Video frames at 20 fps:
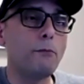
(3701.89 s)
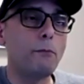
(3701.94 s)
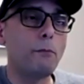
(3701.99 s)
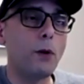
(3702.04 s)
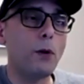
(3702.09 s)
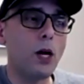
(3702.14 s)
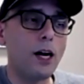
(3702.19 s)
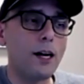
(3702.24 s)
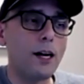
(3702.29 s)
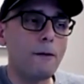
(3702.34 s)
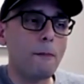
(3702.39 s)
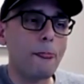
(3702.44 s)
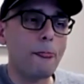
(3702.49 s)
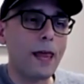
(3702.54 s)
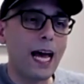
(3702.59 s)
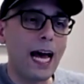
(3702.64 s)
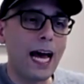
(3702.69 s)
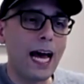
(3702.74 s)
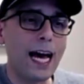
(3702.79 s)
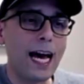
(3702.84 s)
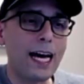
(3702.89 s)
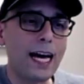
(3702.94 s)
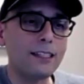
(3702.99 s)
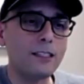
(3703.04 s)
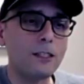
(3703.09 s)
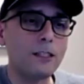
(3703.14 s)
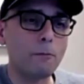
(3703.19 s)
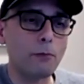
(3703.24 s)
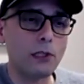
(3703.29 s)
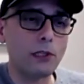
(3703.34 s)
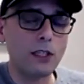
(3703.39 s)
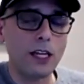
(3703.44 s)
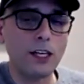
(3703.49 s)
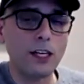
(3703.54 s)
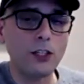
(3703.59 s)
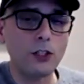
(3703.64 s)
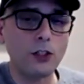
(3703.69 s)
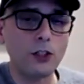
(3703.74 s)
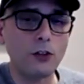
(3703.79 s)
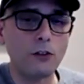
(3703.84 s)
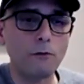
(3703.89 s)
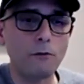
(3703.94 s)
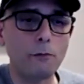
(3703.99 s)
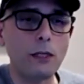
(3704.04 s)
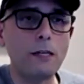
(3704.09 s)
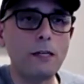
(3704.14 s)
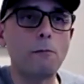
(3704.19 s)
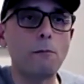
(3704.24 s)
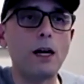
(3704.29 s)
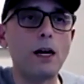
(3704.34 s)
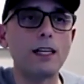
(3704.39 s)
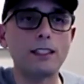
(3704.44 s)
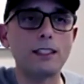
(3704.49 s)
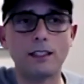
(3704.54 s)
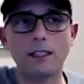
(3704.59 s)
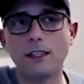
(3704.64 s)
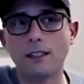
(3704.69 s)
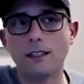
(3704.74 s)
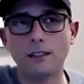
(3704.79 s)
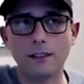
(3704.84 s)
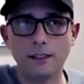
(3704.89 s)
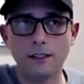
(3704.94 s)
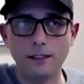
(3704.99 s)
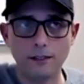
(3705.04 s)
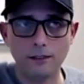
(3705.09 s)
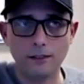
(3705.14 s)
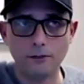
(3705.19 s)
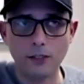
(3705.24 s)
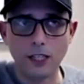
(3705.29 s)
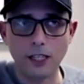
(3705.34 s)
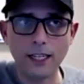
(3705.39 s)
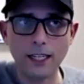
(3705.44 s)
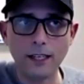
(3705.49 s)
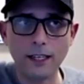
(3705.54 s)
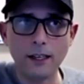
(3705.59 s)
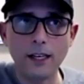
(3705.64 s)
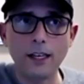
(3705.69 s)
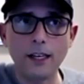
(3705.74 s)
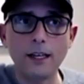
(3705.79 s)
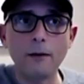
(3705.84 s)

but has the potential of being monetized right yeah.